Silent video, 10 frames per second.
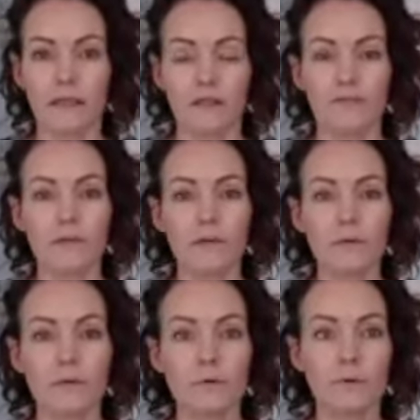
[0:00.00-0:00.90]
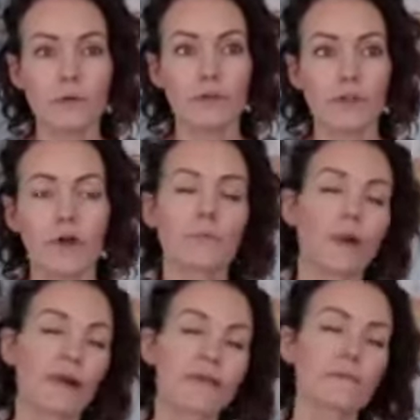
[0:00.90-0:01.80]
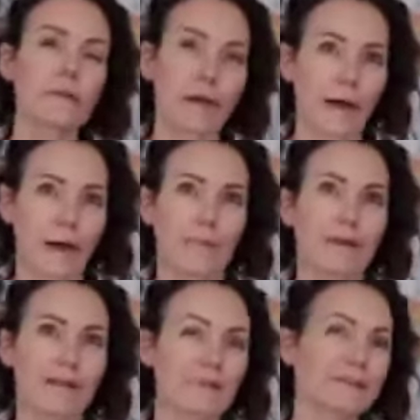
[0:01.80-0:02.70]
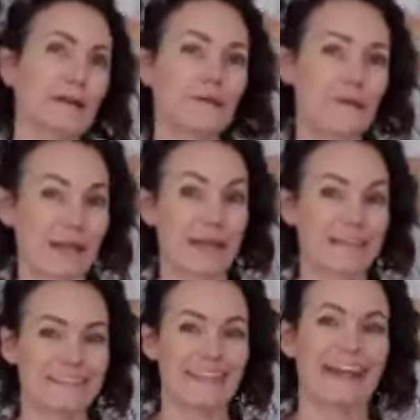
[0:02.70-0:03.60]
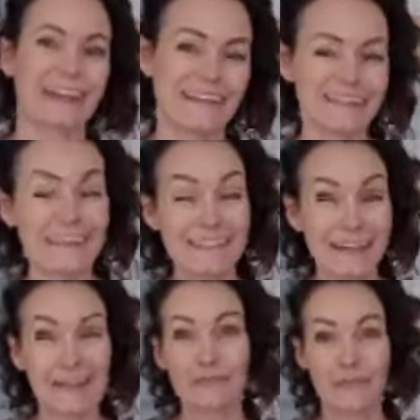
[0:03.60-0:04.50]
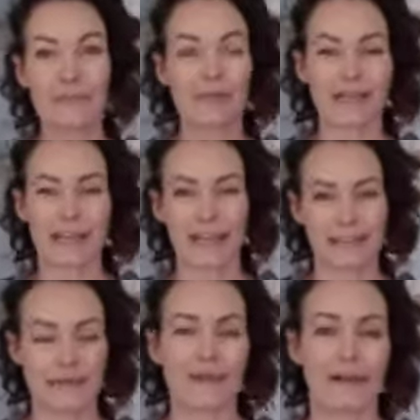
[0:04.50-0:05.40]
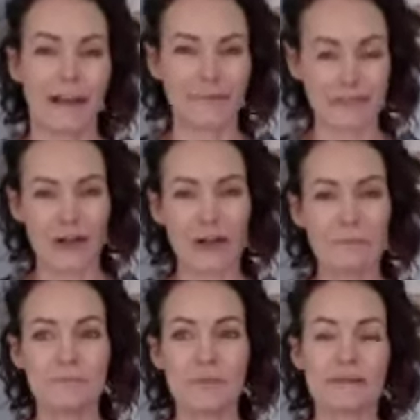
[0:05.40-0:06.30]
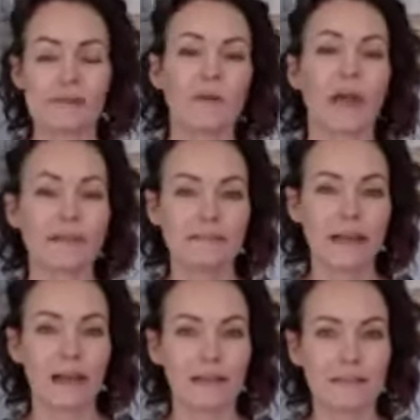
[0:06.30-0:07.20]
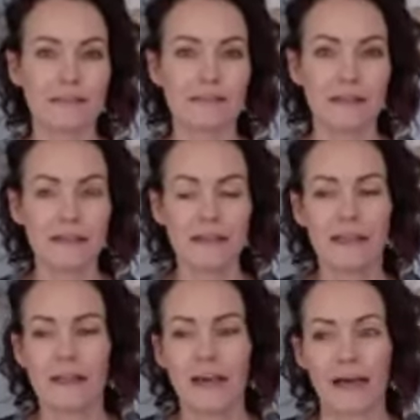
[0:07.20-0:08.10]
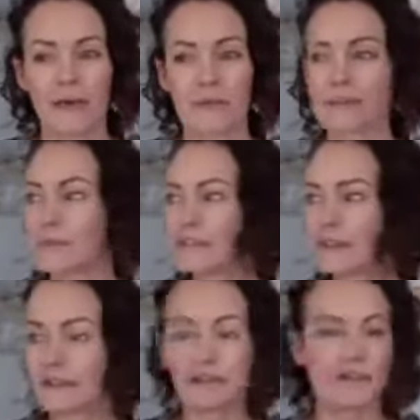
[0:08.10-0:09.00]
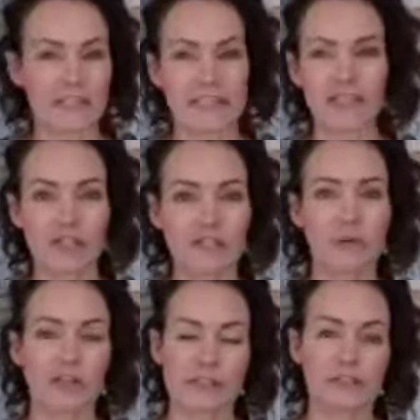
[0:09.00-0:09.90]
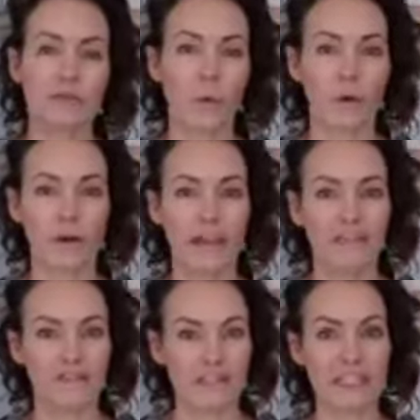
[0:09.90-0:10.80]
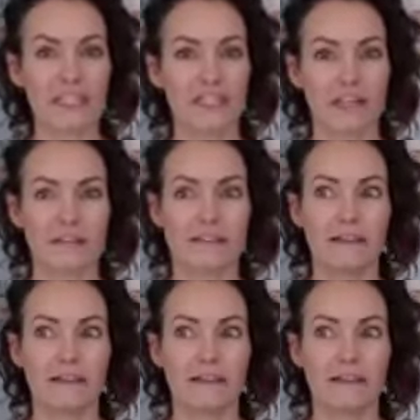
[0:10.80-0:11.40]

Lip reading: If you know, well, let me back up. Let me tell you what an ICA is, aside from it being an ideal client avatar. So an ICA is, it's basically a fictitious person or a fictitious